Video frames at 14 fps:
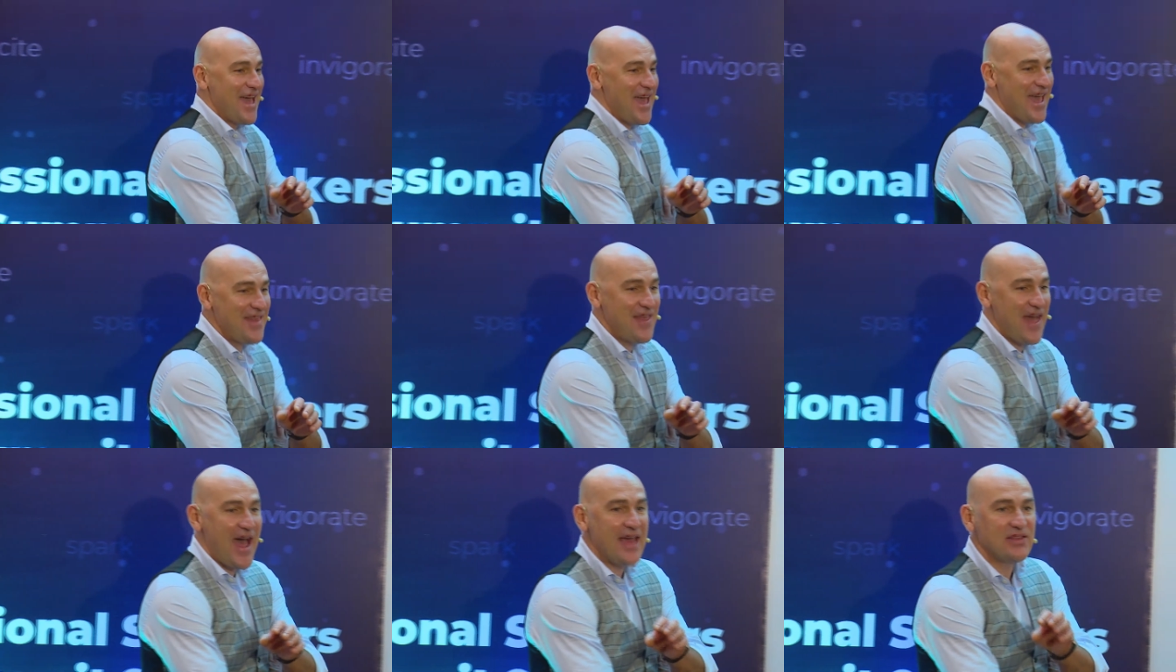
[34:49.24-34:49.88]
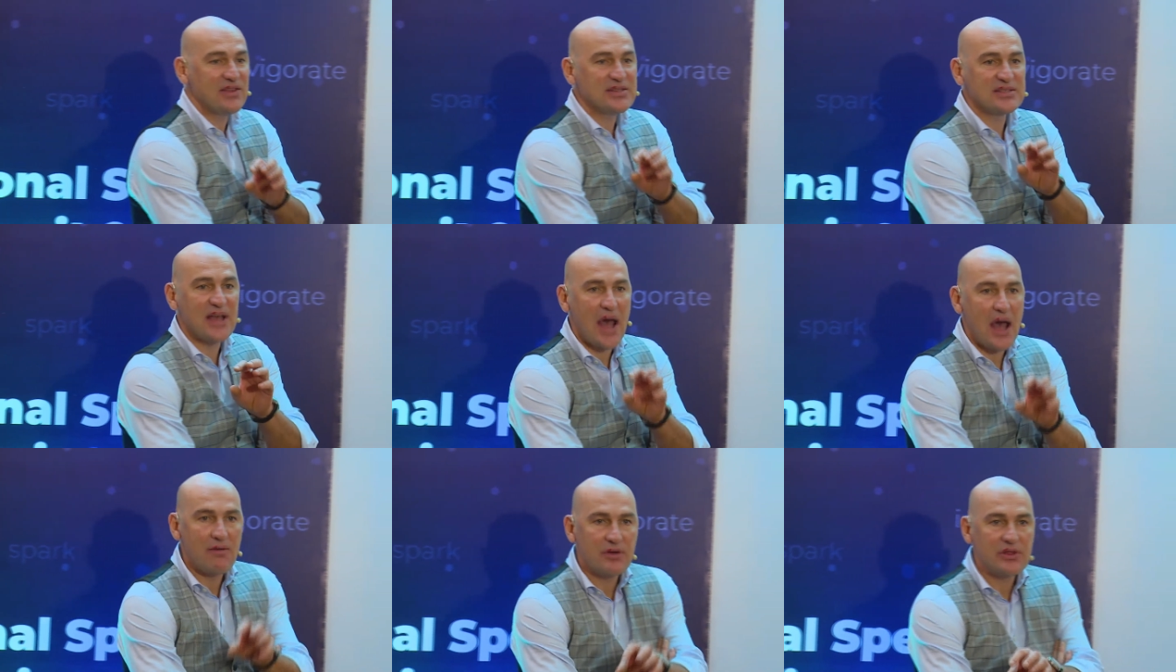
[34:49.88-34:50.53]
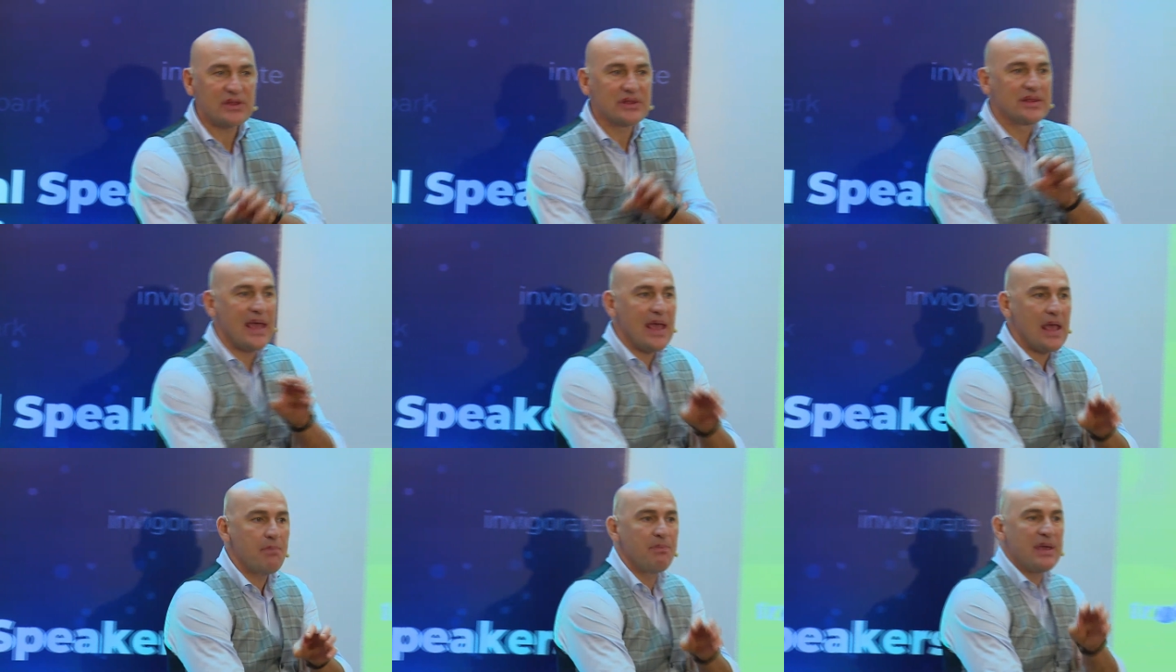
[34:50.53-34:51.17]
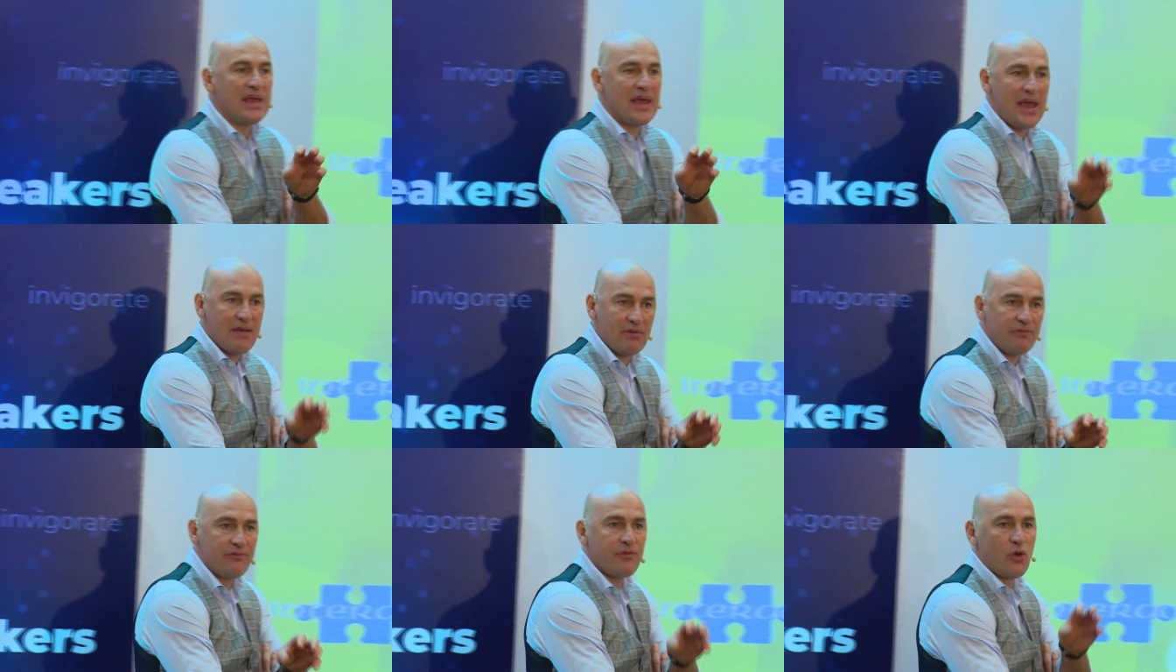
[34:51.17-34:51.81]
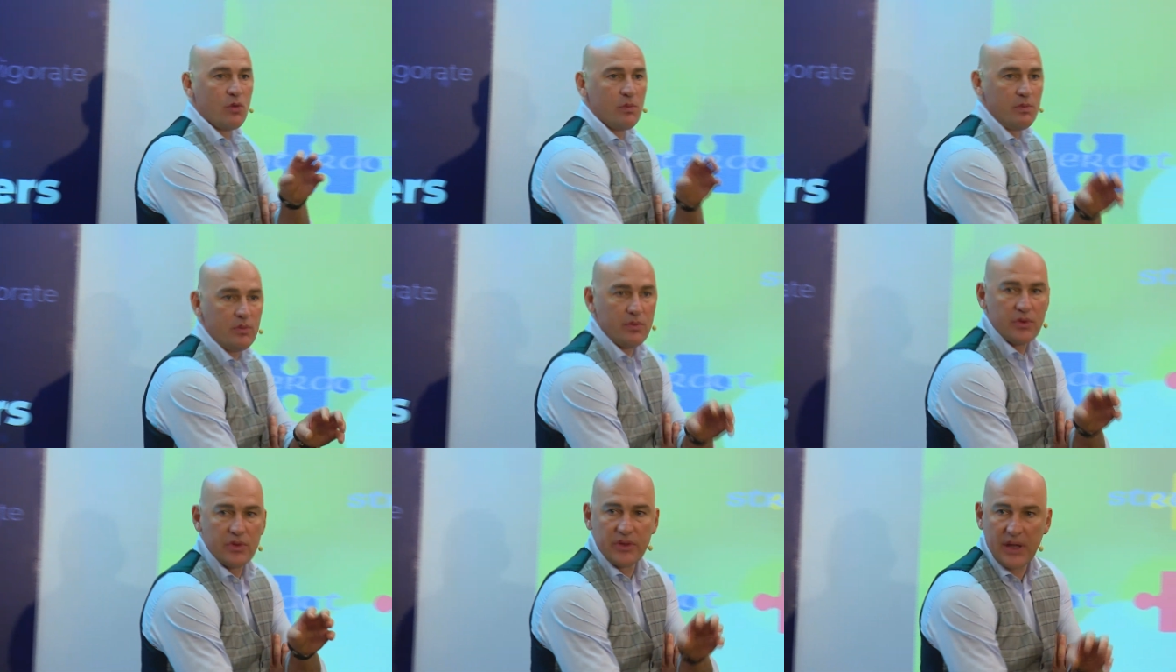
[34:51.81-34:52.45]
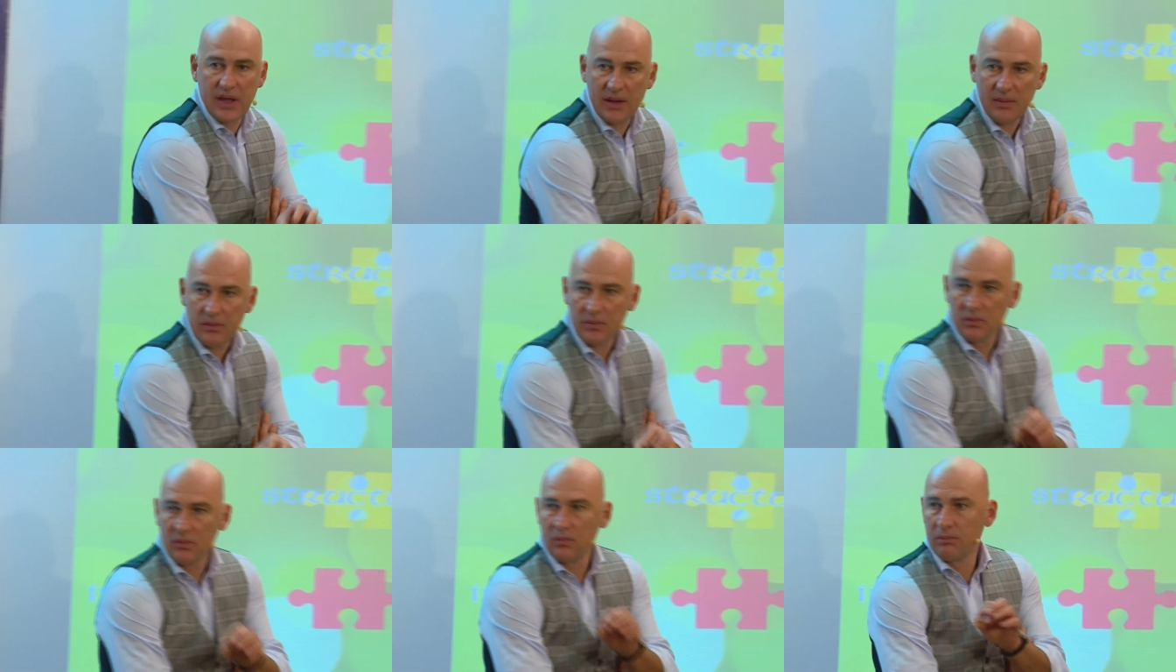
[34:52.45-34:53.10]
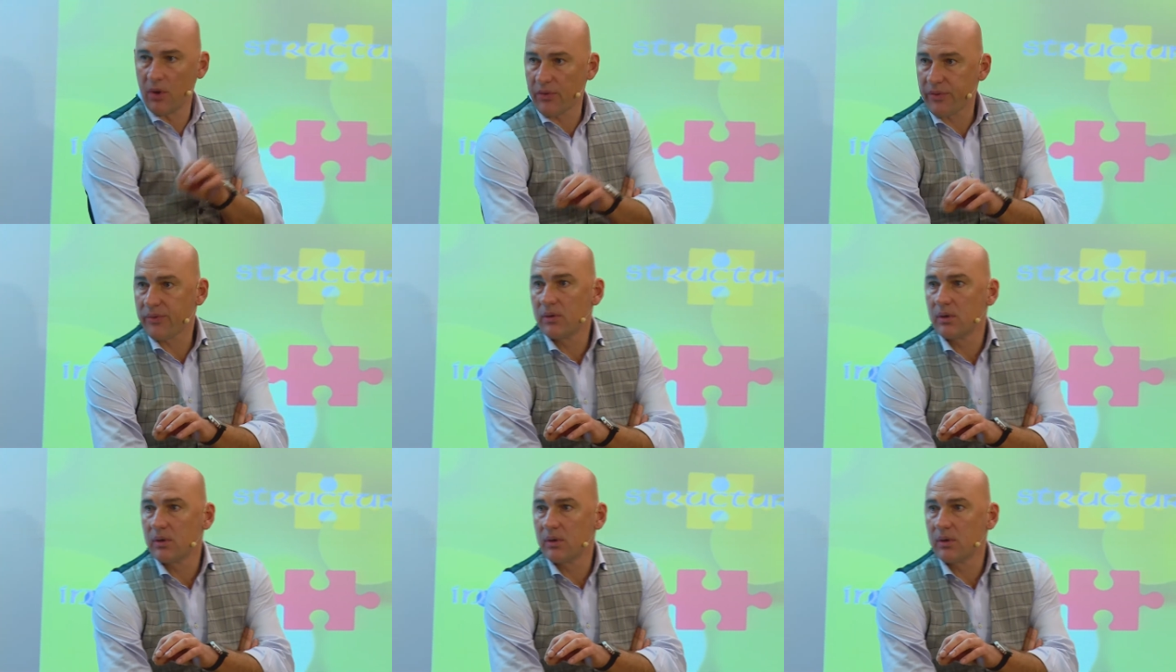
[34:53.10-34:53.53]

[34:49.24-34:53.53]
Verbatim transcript: and I discovered their behavior from their both.